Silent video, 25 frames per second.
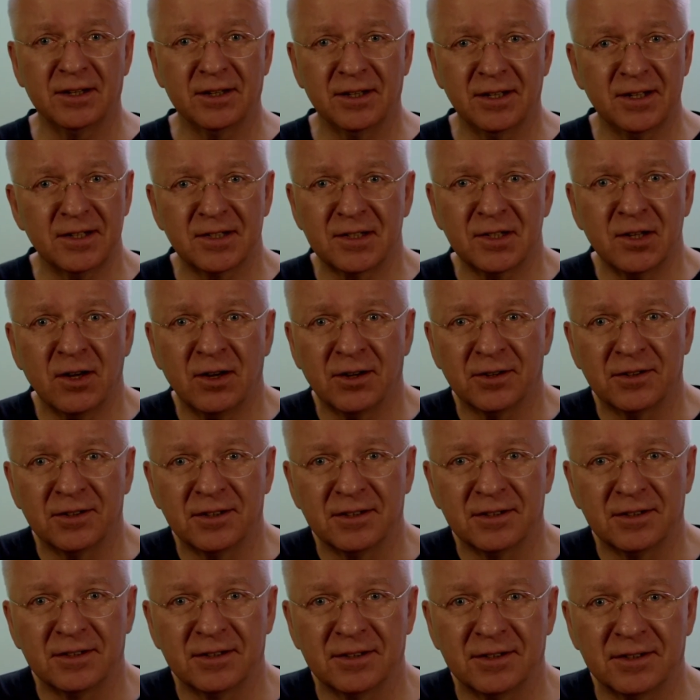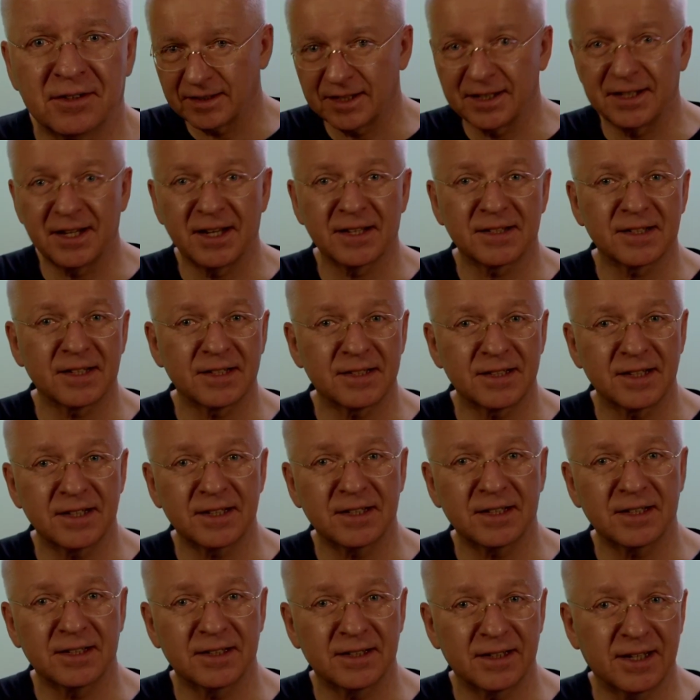It's not. And as I
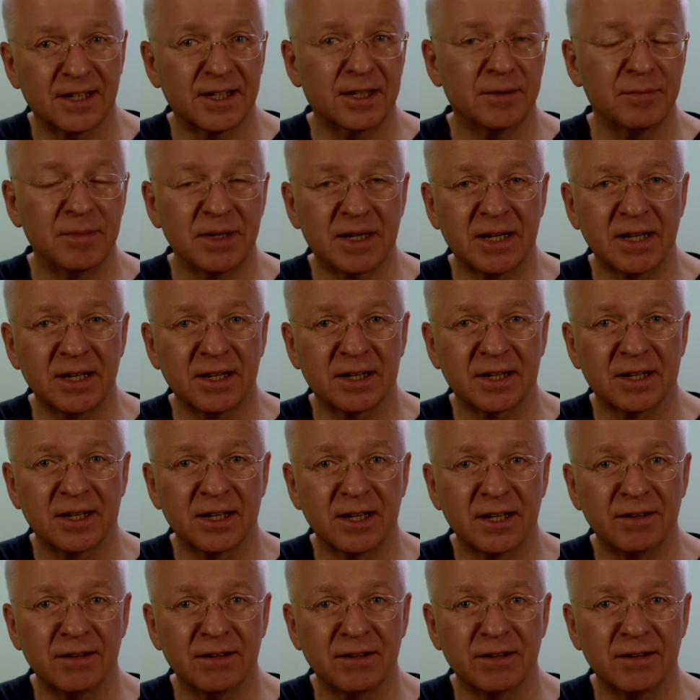said at the beginning,